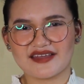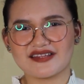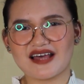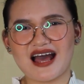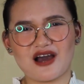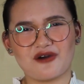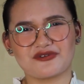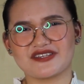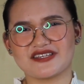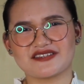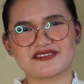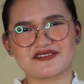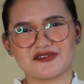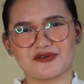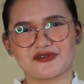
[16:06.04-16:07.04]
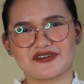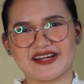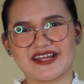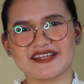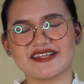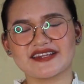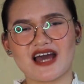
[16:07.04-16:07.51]
how He's so
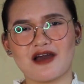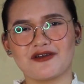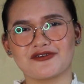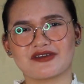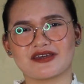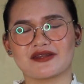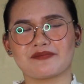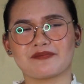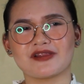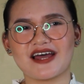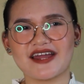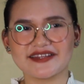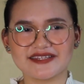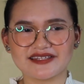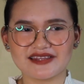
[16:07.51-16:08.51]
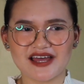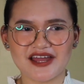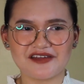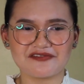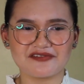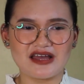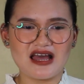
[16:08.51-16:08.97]
great and how you can apply it in
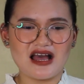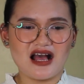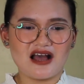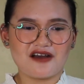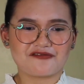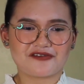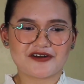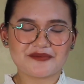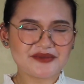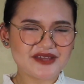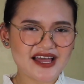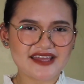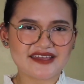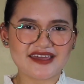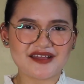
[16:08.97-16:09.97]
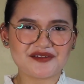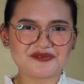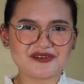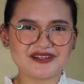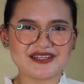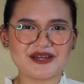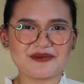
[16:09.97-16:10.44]
life. For me, I
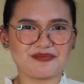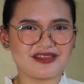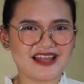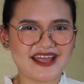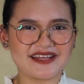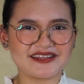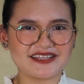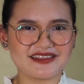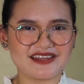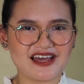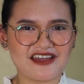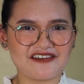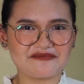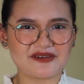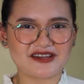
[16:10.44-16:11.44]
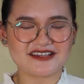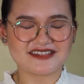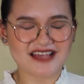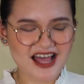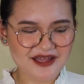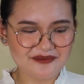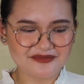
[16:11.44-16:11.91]
can't really apply it in life
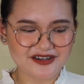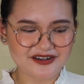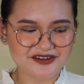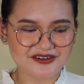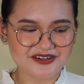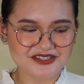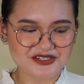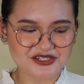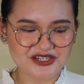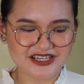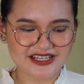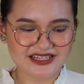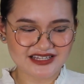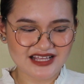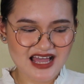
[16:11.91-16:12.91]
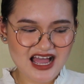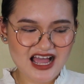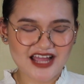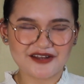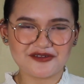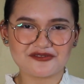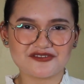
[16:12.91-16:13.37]
because I'm not a Christian.
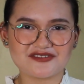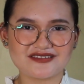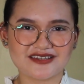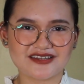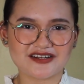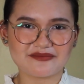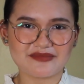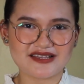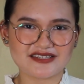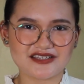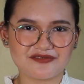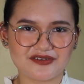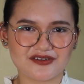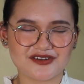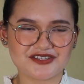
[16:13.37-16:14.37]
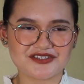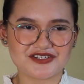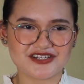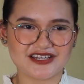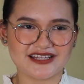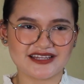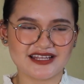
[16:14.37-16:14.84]
I don't consider myself a
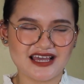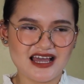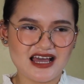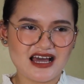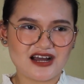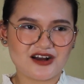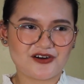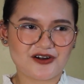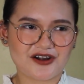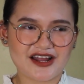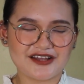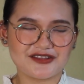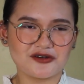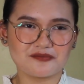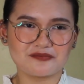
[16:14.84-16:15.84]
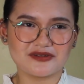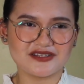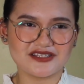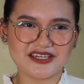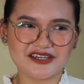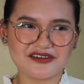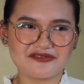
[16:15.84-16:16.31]
Christian, or I don't
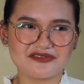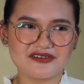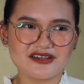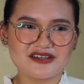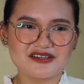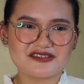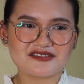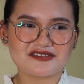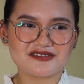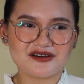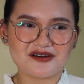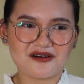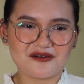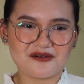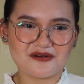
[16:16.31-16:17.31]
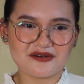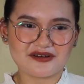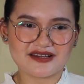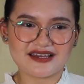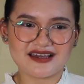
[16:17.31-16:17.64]
believe. So